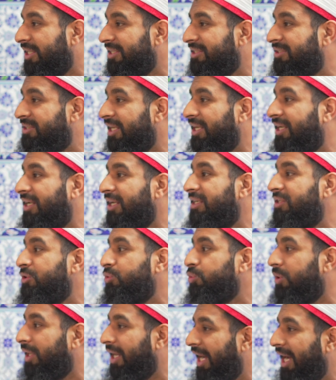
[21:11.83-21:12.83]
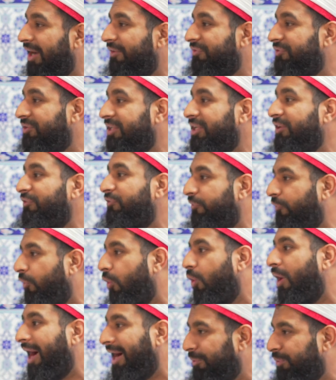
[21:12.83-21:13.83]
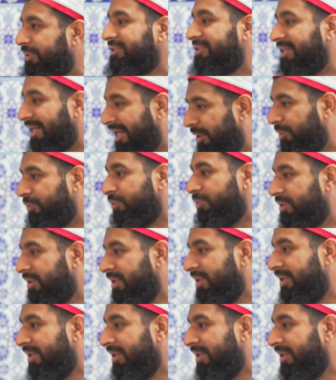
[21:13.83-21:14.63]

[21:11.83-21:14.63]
has taken 2.5, 3, 4 hours out